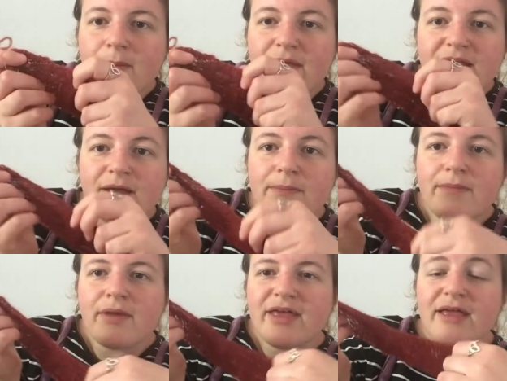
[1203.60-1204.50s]
but it's like
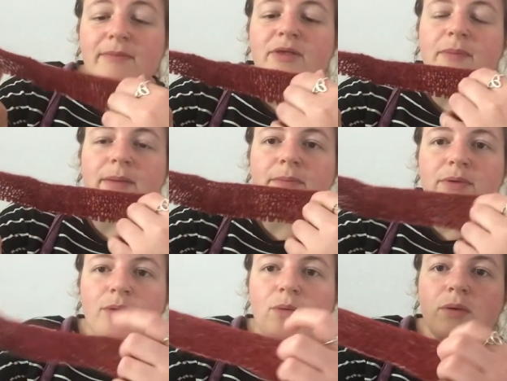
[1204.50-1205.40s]
I think it must be a
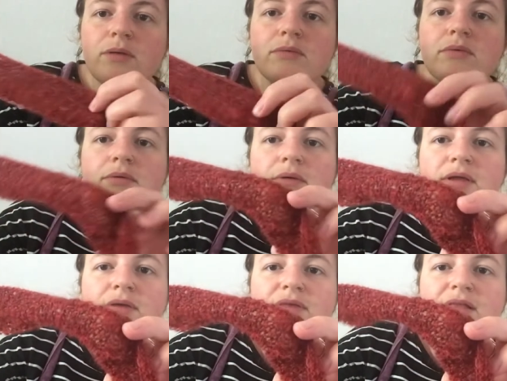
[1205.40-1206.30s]
pure wool. I
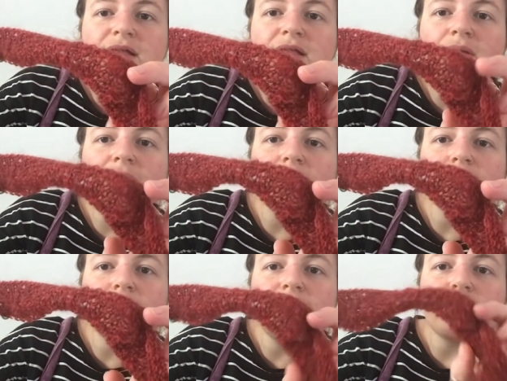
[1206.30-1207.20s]
don't think there's any nylon
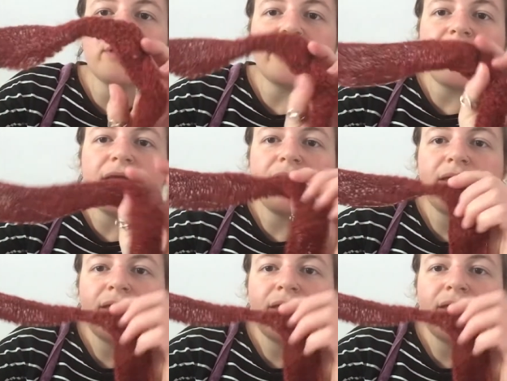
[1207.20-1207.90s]
going on in there.